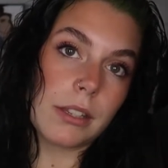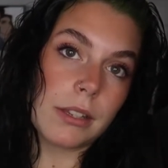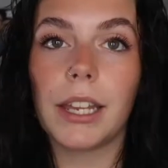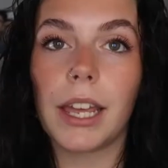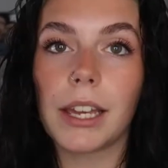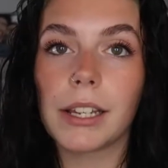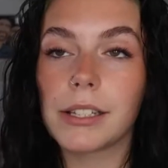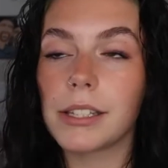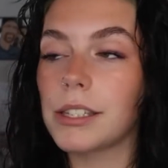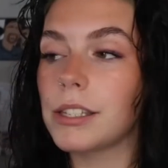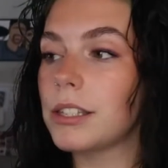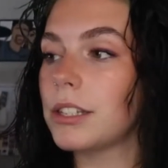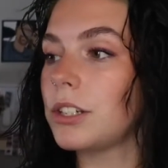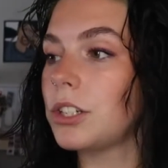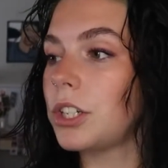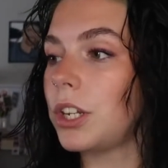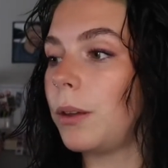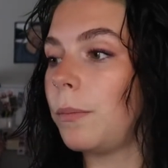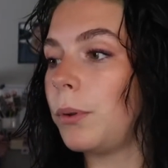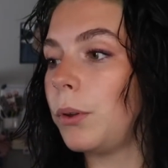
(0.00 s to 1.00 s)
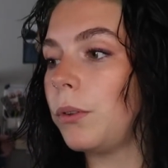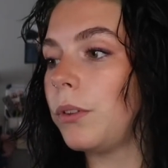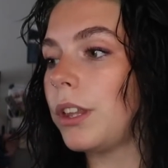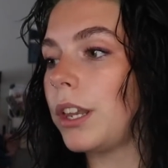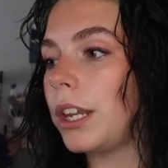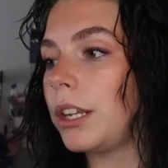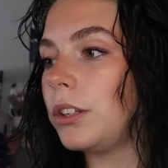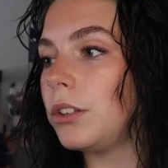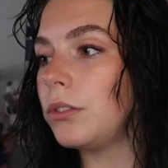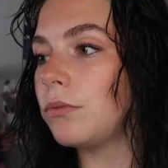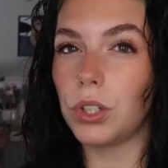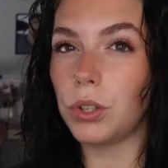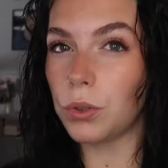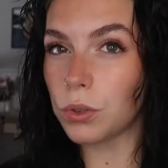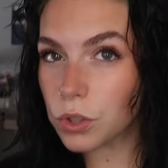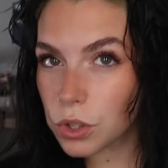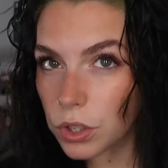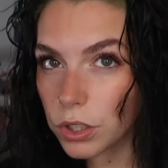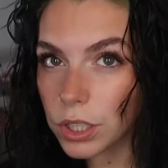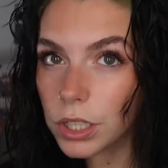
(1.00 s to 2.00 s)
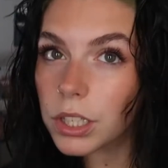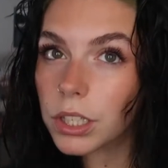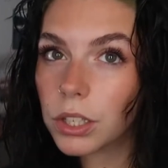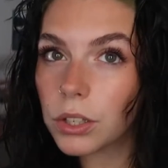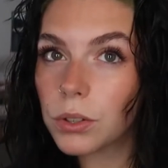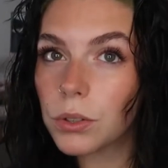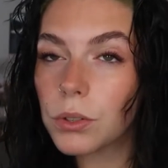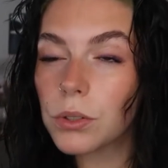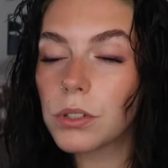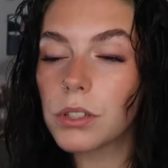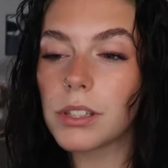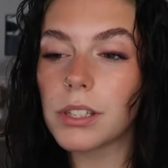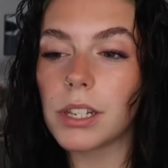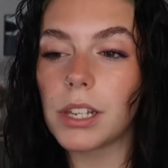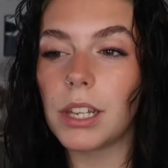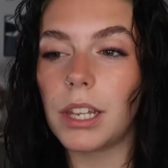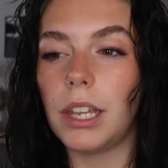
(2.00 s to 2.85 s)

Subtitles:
Next shampoo that I usually use